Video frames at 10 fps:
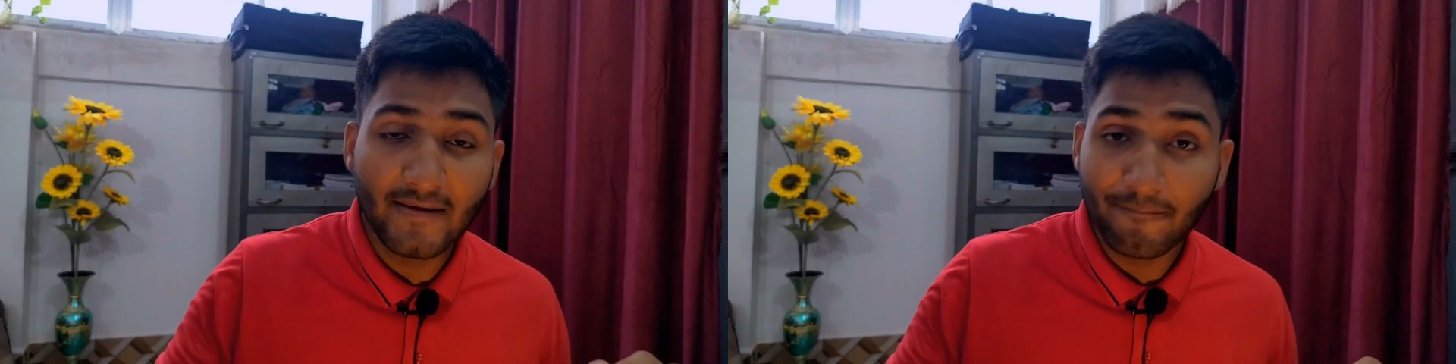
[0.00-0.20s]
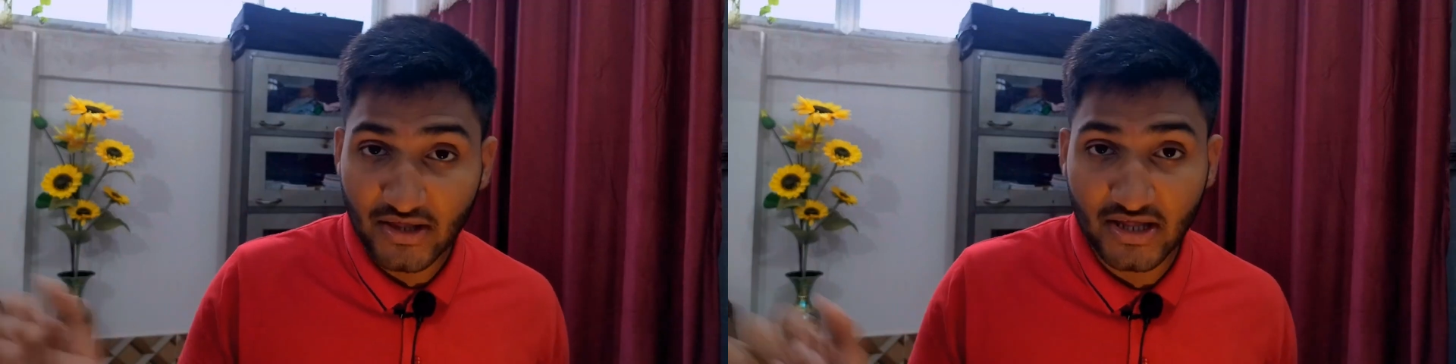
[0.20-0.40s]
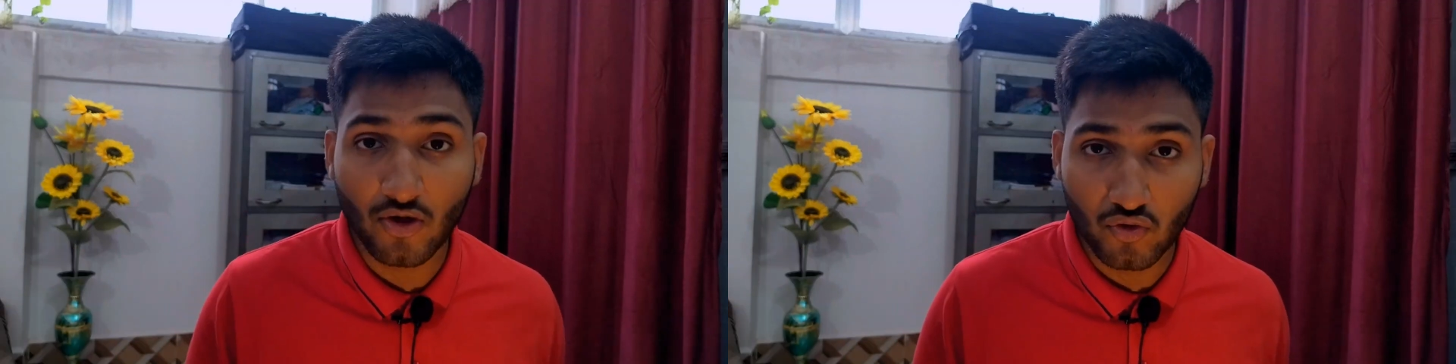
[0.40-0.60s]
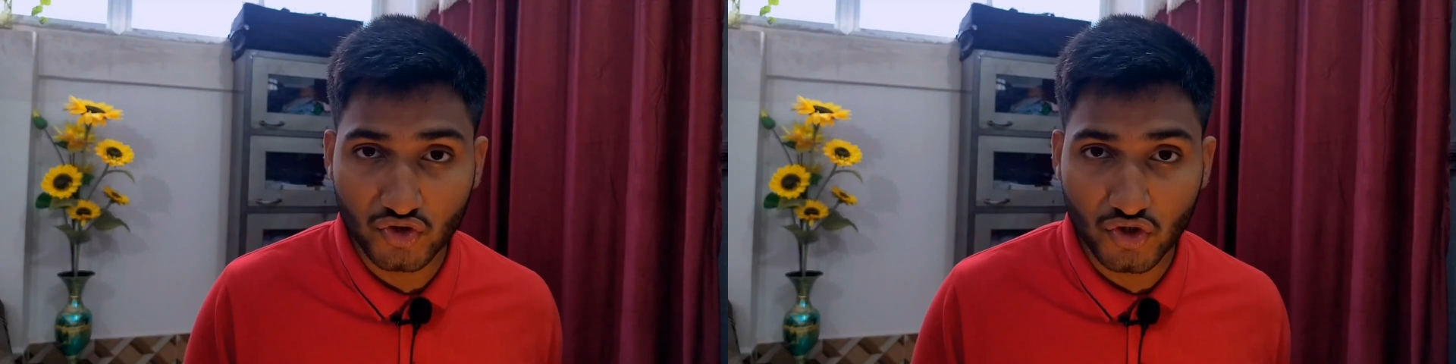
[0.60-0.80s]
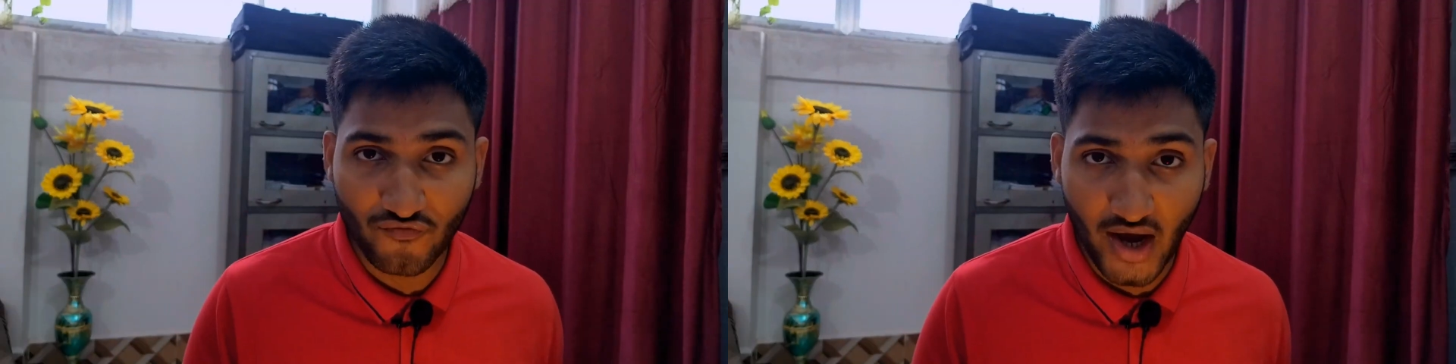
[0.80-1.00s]
in
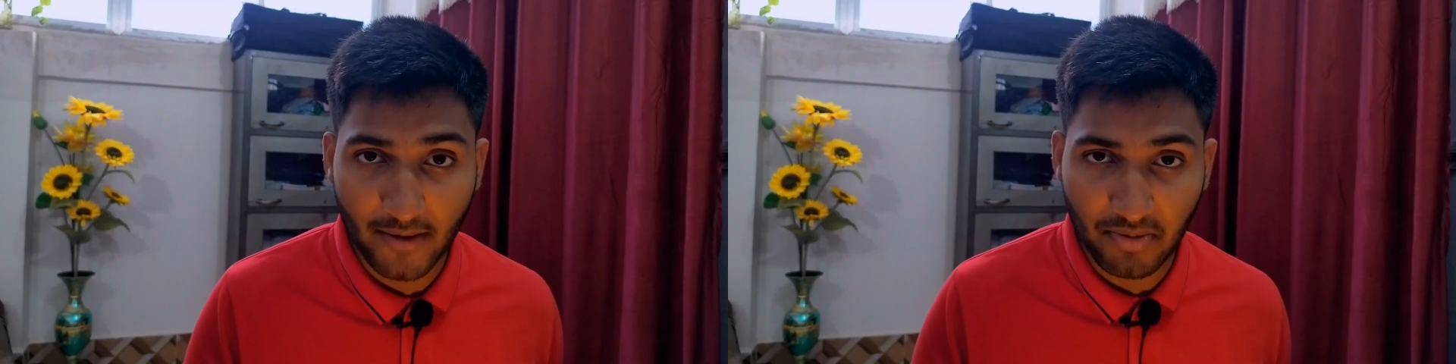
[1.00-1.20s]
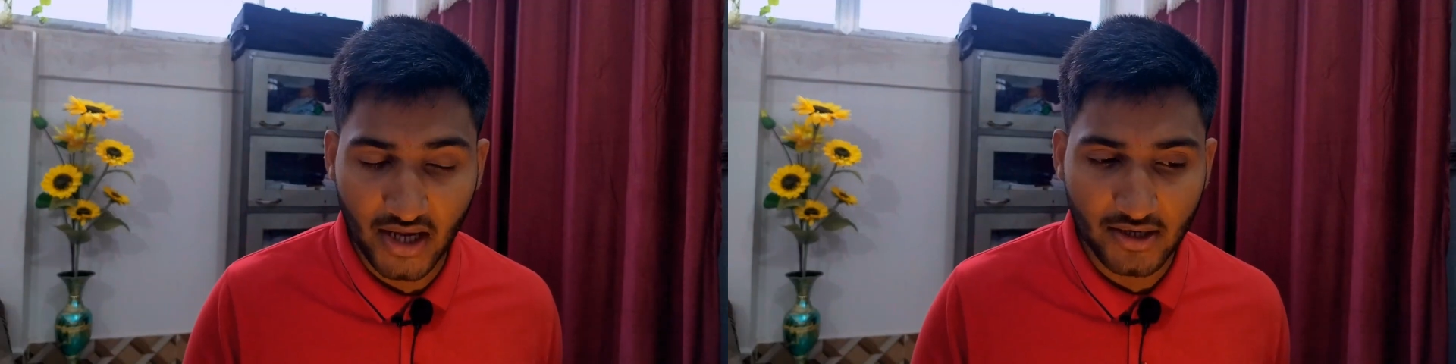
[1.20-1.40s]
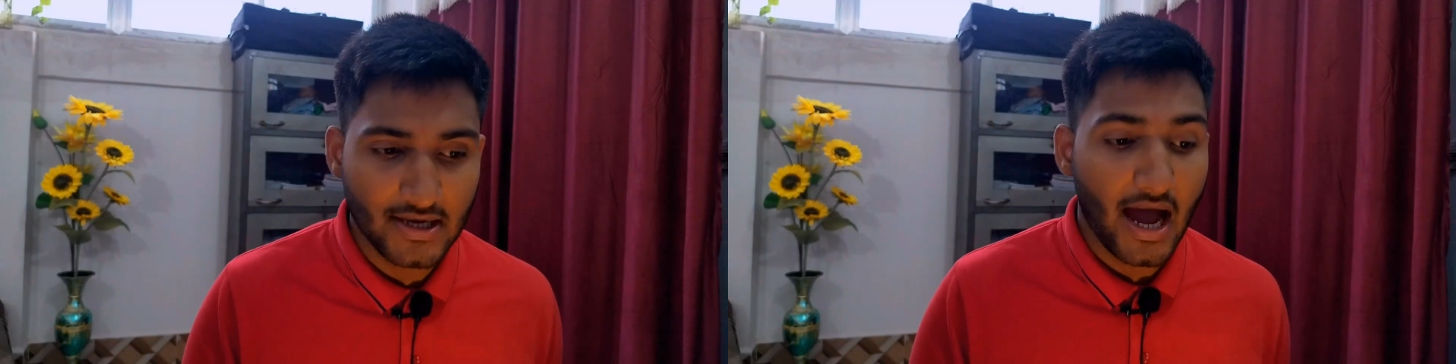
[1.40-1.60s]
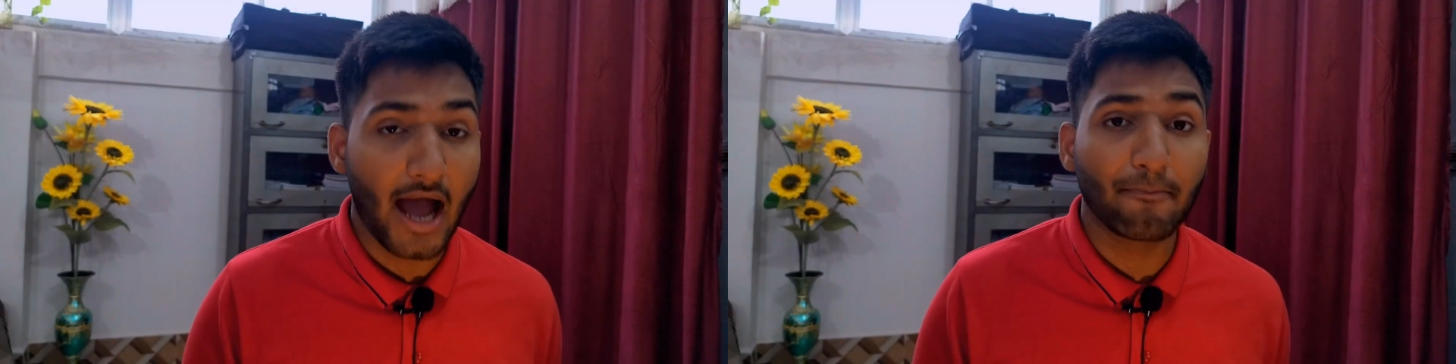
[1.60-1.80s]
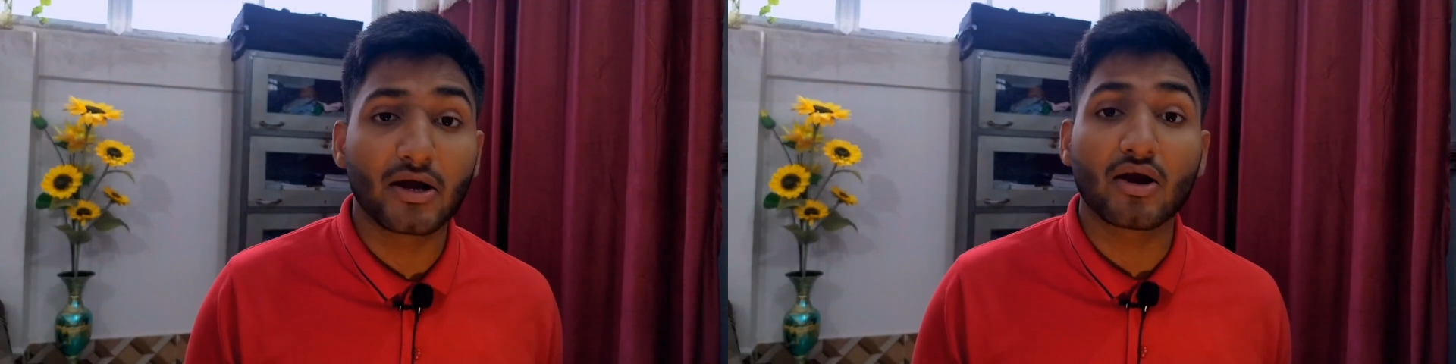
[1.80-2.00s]
those of iPad.
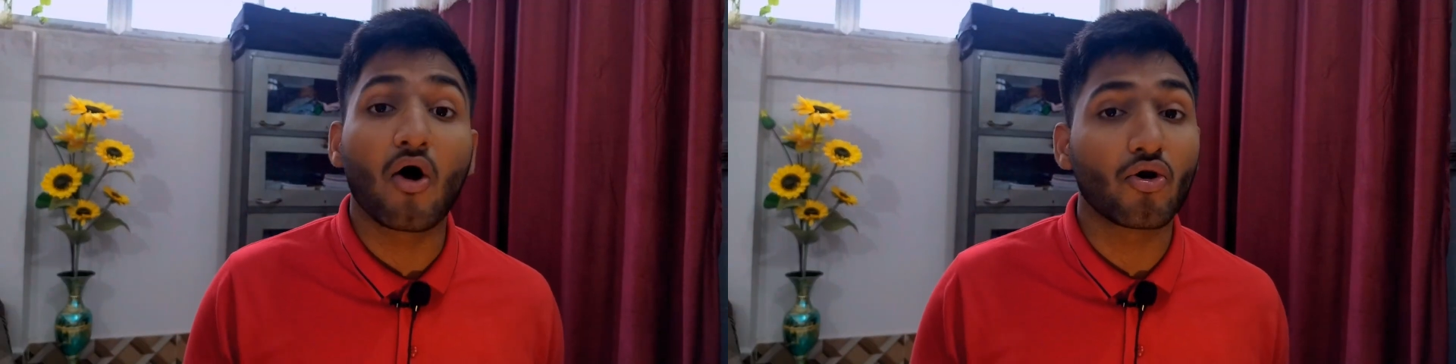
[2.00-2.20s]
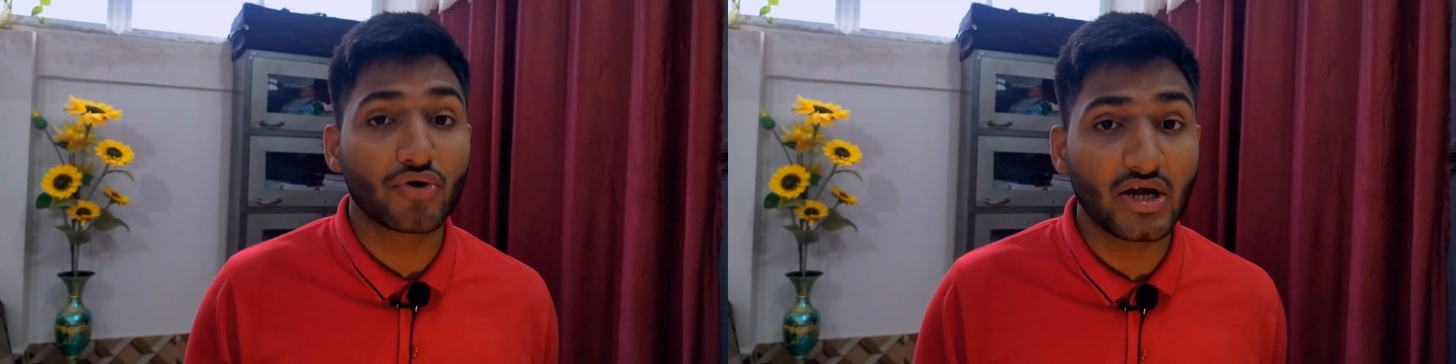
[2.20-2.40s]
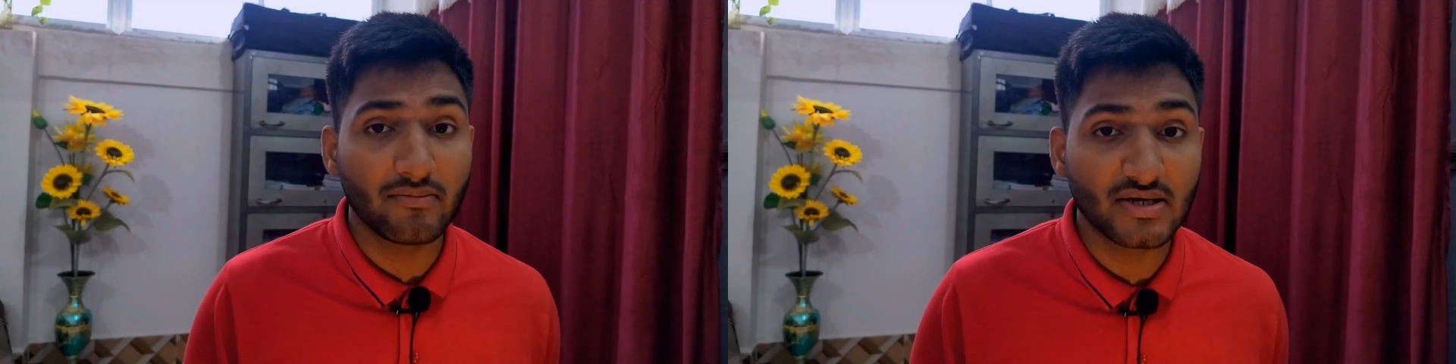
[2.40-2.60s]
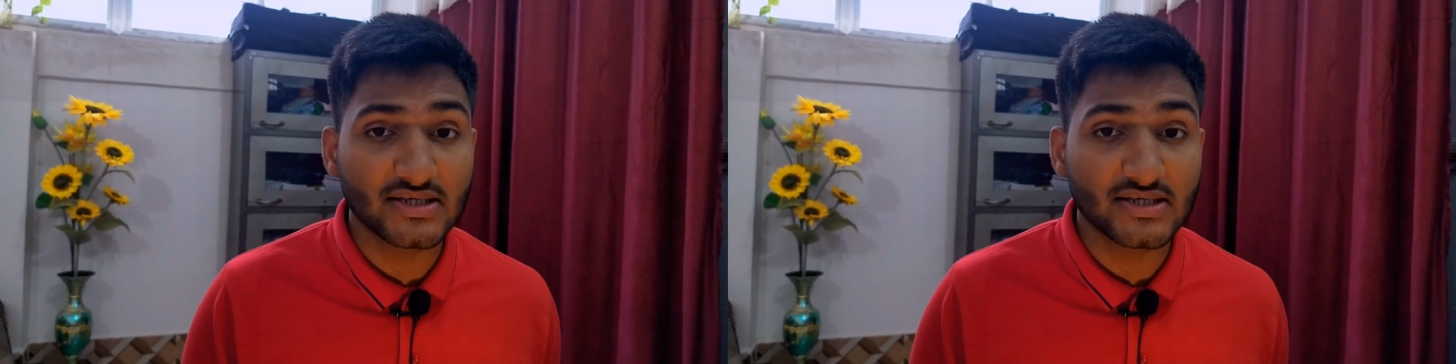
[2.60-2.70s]
iPad already being